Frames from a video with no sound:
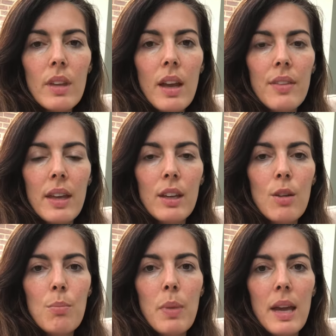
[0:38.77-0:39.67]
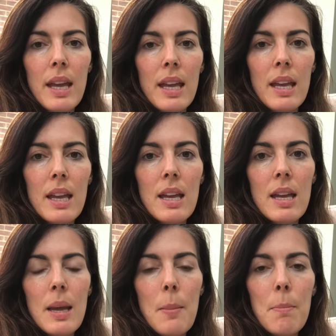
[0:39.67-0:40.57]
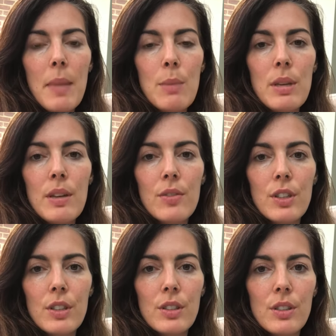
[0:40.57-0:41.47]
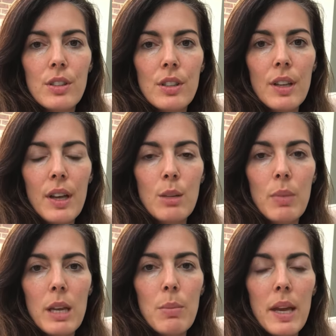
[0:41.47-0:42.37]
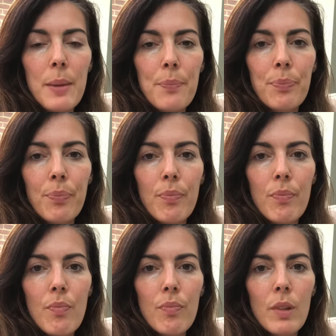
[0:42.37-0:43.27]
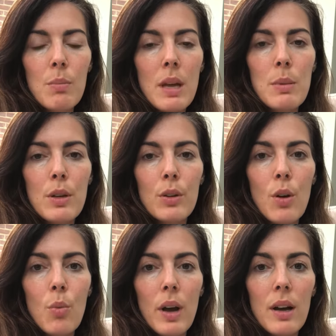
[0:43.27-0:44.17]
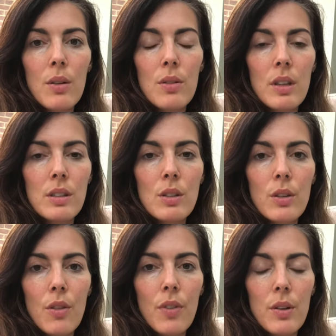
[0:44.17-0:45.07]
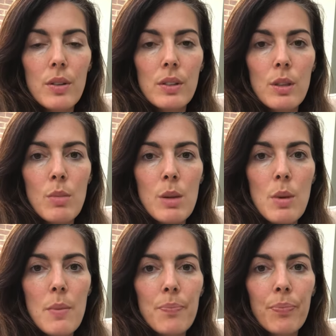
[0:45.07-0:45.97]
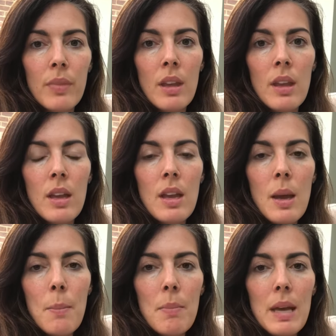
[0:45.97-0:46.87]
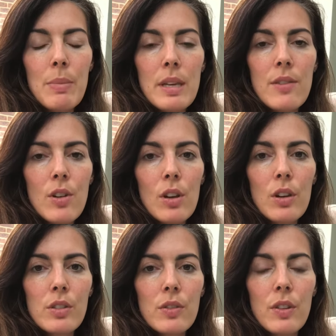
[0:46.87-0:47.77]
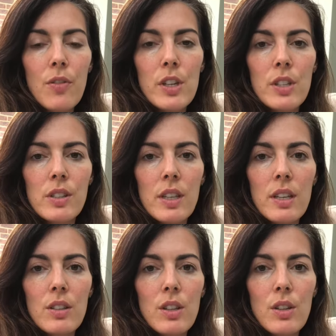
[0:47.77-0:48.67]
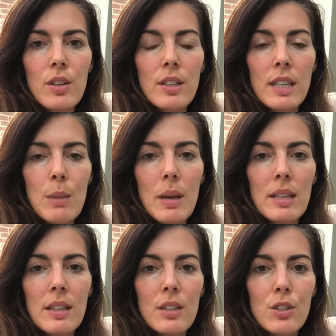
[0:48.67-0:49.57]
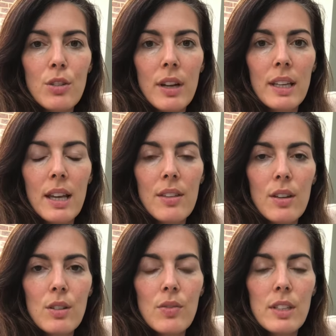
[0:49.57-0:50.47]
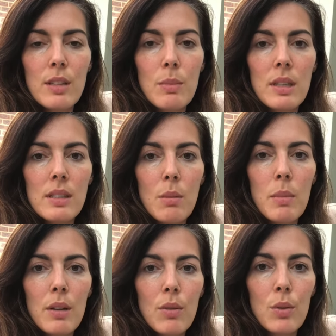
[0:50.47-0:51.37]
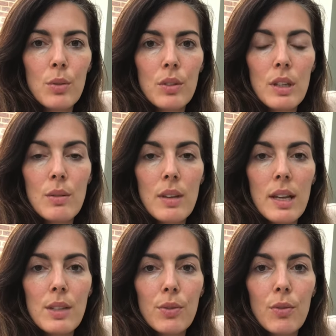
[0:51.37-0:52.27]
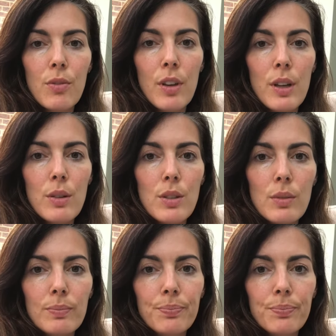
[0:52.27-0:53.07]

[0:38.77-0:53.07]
And that could be, maybe you've just had a baby. Maybe you're not well, and that's not your focus at the moment. Maybe you've got lots of deficiencies and you need to keep eating to try and get those vitamins and minerals that you need from food.